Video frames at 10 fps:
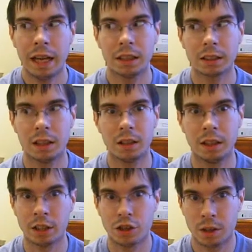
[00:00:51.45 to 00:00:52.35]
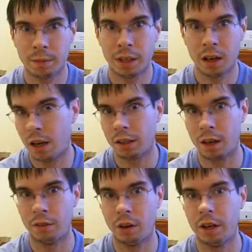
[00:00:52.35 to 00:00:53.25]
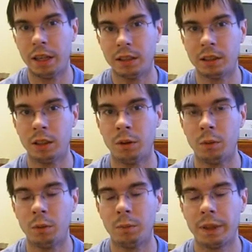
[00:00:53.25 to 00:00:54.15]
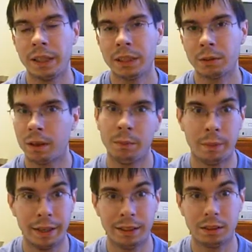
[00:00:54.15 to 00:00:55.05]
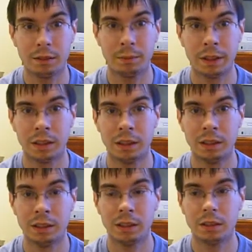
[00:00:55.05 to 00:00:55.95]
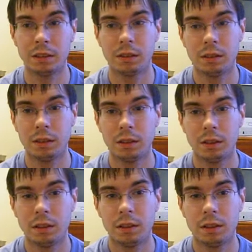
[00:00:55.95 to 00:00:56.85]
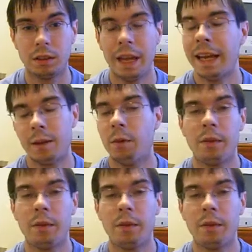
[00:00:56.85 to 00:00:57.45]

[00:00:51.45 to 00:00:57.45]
And it's got an extremely hot cover on it. So please go out and buy it, because A,